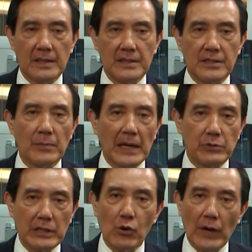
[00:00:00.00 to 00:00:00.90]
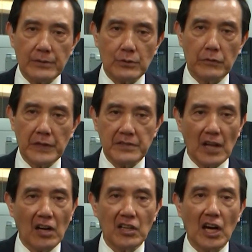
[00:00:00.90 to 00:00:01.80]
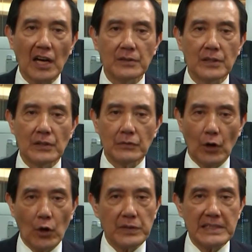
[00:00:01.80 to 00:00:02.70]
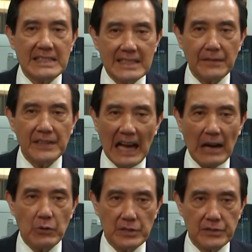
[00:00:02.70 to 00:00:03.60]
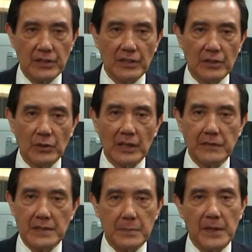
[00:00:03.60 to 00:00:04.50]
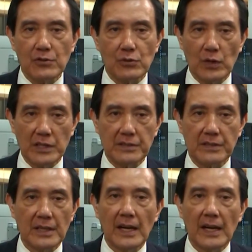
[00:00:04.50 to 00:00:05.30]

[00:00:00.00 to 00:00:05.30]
So my request to visit Hong Kong for only 7 hours to give a speech was,